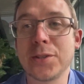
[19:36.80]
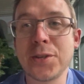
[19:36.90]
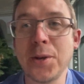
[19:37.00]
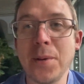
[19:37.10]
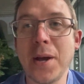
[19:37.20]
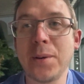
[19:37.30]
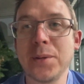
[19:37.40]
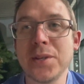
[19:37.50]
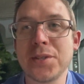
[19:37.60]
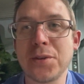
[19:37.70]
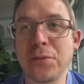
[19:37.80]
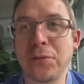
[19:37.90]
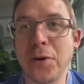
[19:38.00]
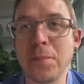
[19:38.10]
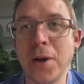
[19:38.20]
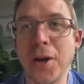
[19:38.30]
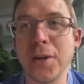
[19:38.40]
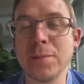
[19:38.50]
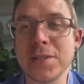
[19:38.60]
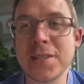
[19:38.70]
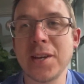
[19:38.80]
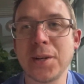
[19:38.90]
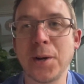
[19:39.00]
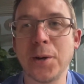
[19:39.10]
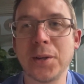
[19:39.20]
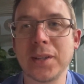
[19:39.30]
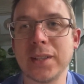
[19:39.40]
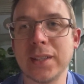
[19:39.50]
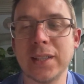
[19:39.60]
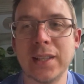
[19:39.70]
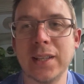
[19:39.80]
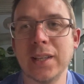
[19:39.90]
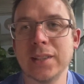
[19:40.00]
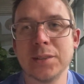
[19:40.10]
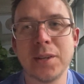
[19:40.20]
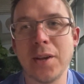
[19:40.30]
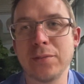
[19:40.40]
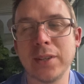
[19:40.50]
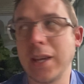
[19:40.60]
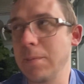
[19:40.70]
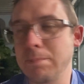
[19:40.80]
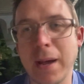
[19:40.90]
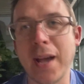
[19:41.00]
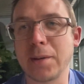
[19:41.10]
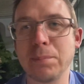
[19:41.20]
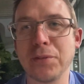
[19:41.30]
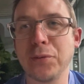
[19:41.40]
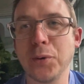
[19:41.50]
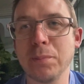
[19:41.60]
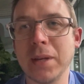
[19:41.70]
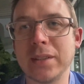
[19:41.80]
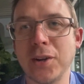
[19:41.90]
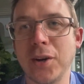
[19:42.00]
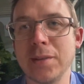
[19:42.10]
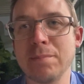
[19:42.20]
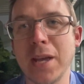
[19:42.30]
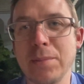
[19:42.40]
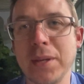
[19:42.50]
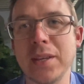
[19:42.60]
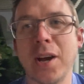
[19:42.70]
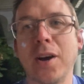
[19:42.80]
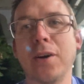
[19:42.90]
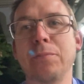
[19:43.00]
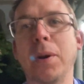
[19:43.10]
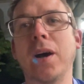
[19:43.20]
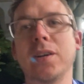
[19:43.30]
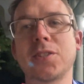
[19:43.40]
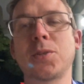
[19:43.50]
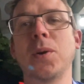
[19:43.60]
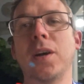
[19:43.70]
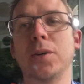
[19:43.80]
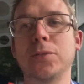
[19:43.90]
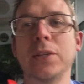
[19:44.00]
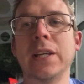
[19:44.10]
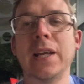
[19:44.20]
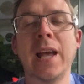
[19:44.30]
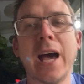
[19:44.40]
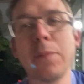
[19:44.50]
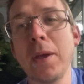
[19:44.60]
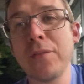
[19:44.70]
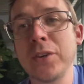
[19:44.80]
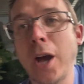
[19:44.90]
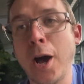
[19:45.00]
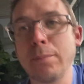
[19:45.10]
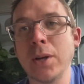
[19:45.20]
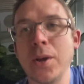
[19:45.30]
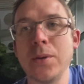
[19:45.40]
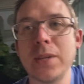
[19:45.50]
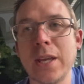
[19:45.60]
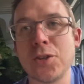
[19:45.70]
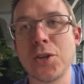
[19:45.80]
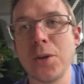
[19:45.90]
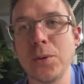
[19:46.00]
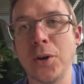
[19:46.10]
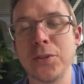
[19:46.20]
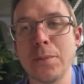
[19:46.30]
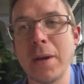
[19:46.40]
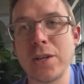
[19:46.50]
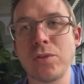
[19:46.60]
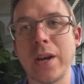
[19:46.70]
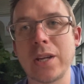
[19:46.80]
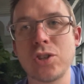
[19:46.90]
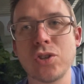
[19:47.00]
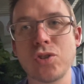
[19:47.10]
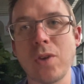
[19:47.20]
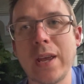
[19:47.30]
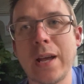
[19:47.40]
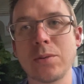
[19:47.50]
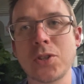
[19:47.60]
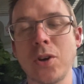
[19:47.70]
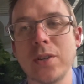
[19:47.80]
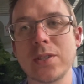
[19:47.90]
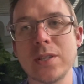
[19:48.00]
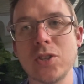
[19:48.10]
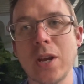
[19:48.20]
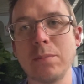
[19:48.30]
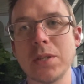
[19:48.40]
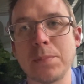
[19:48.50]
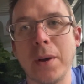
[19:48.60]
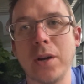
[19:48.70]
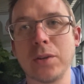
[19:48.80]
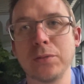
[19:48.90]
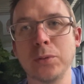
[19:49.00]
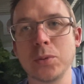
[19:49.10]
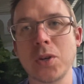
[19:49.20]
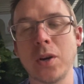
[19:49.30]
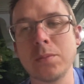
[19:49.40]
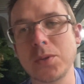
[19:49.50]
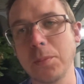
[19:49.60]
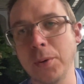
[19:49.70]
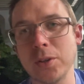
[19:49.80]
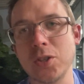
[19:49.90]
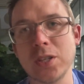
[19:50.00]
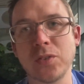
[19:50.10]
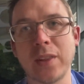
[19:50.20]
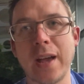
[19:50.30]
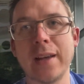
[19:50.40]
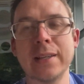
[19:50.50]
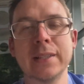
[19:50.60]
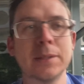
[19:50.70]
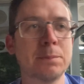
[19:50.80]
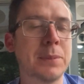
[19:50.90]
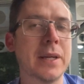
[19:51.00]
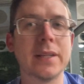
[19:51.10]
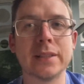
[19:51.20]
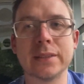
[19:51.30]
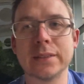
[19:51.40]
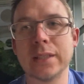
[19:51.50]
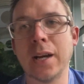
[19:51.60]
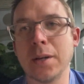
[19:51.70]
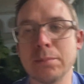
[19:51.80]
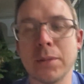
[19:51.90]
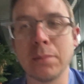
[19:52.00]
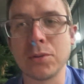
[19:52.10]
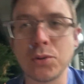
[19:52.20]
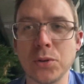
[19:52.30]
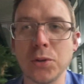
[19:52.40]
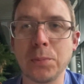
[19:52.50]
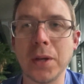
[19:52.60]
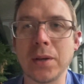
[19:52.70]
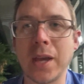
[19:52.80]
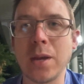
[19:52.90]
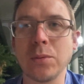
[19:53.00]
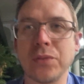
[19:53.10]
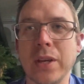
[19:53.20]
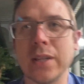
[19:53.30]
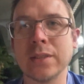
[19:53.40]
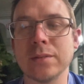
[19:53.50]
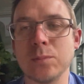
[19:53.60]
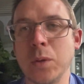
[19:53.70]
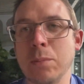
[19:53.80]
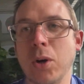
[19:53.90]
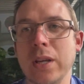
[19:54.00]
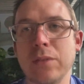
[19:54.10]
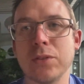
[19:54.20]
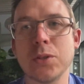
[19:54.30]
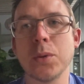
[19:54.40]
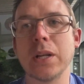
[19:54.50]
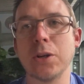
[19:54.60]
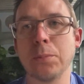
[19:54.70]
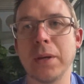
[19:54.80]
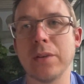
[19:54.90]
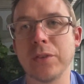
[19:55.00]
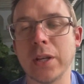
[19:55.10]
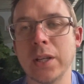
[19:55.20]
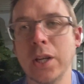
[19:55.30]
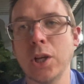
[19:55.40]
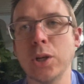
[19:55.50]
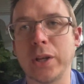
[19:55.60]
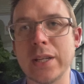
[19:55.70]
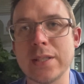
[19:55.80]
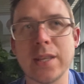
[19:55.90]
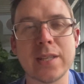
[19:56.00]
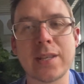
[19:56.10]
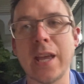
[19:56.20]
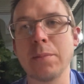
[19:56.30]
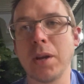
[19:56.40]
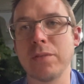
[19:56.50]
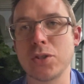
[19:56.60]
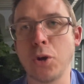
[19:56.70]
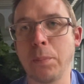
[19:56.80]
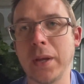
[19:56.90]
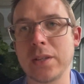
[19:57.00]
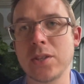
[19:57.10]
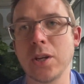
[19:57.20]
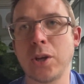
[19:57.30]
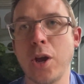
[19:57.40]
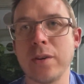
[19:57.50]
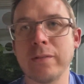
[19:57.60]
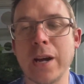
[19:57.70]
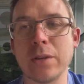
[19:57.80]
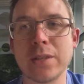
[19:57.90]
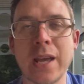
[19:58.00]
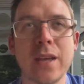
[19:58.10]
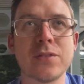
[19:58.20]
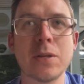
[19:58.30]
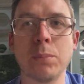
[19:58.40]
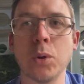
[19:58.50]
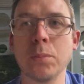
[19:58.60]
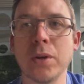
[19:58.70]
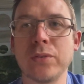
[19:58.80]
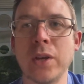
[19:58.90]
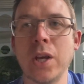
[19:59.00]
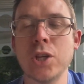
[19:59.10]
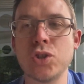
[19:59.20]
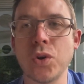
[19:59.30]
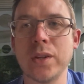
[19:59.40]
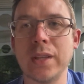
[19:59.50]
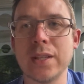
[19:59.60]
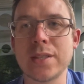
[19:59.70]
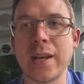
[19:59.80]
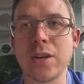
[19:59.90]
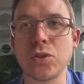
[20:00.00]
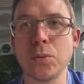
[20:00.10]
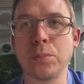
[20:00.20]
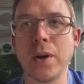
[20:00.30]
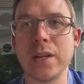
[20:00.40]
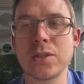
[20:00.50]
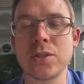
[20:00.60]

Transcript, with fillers: Two hours from home. It's ten o'clock. Hopefully get back before midnight, maybe half past twelve. Had a bit of an upload issue on the match reaction straight outside of St James's Park at full time, so apologies for that, but um, I'm sure you'll be okay with it, and we might even do a little bit of a look into this game and other topics that are going around A F C Bournemouth during the international break,